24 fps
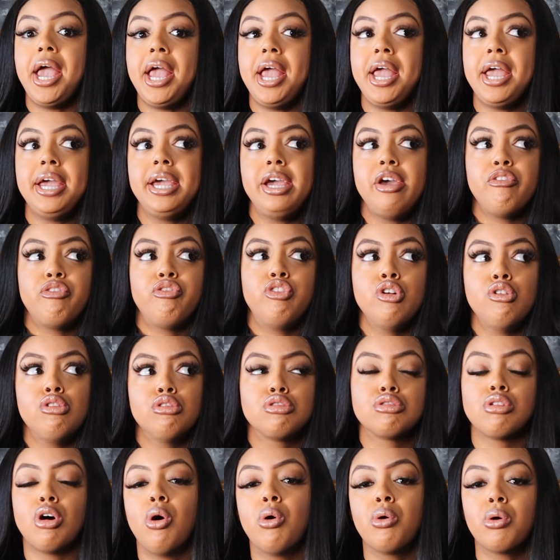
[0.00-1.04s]
It
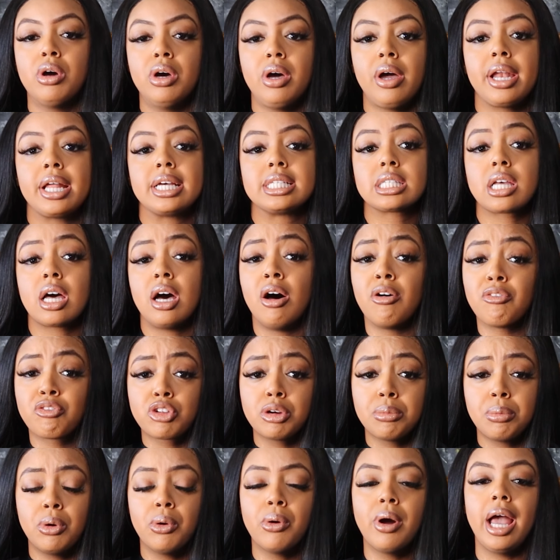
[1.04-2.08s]
feels so good, it's
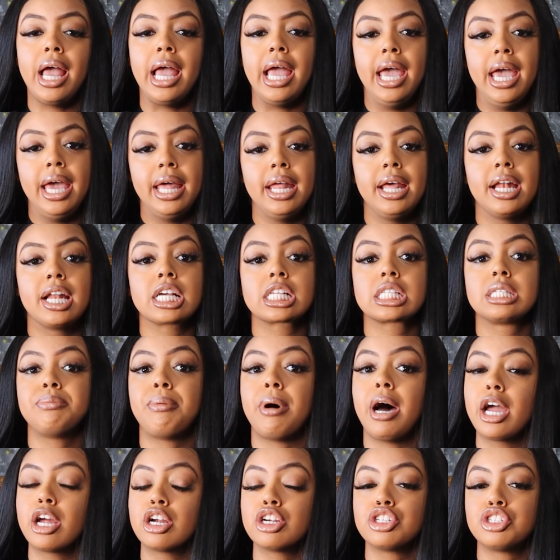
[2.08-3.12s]
comfortable, and it
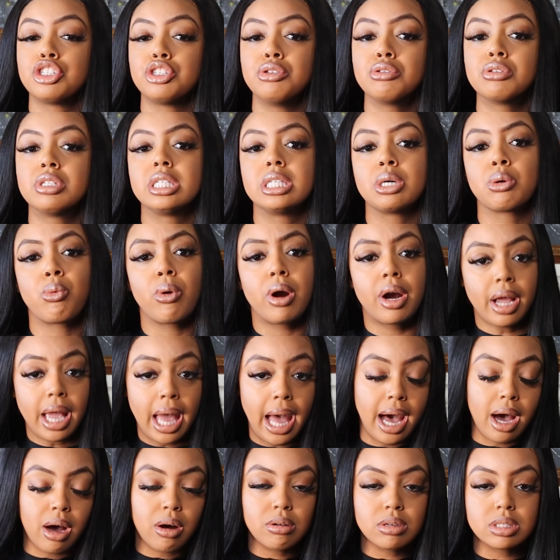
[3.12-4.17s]
inspires you to work
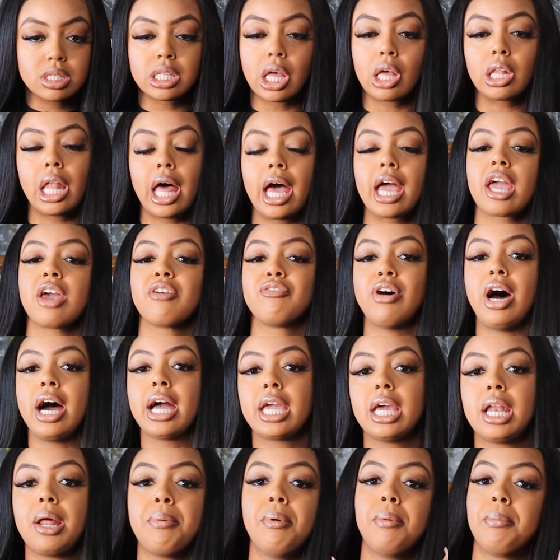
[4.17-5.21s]
out. So like, if
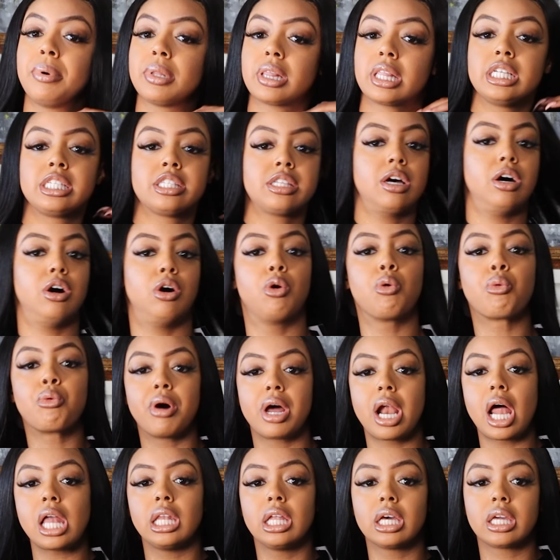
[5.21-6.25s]
I get up and put this on,
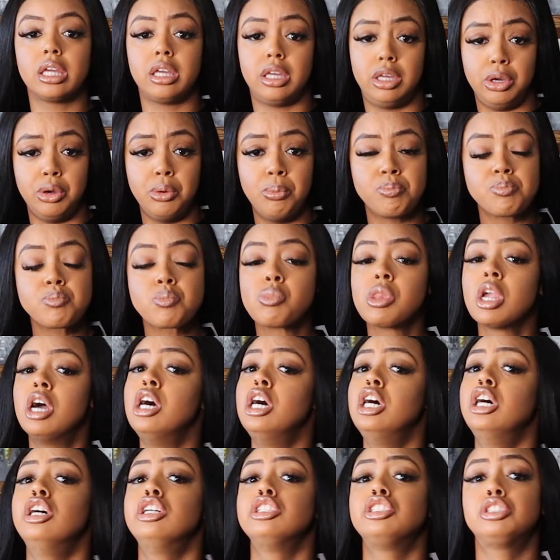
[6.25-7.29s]
one, I look cute.
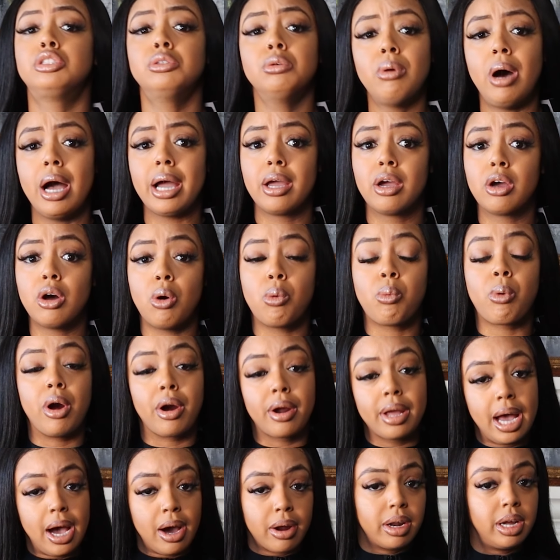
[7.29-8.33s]
Two, I can go
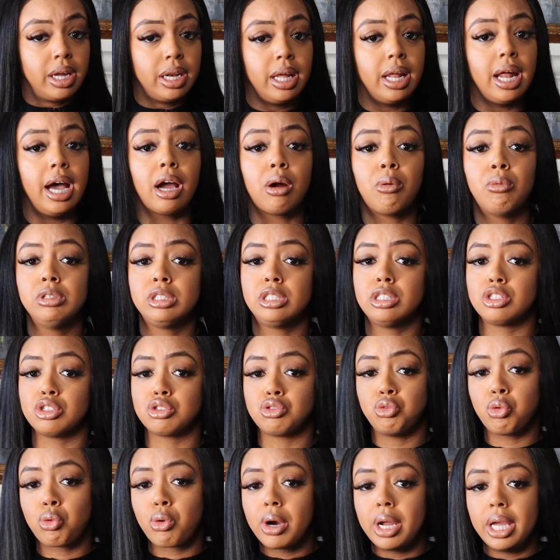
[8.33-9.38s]
work out in it, I can go to the
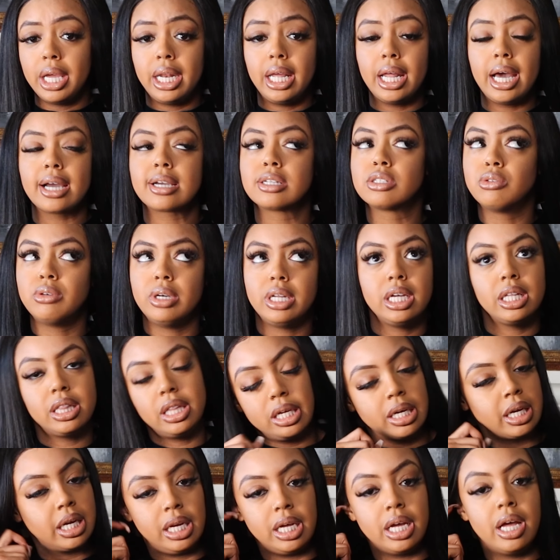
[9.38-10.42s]
store in it, I can do
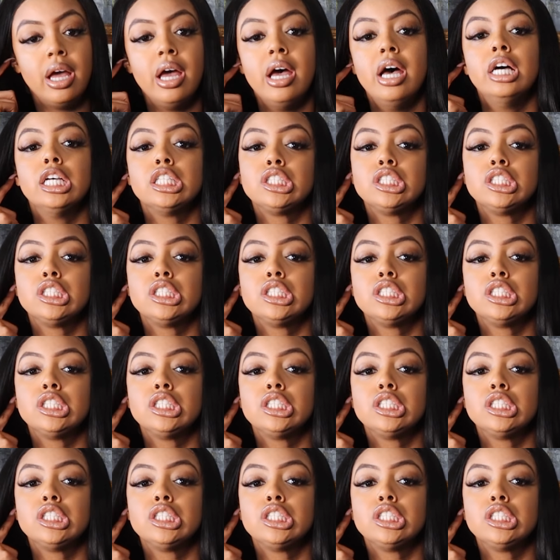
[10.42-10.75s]
anything in it.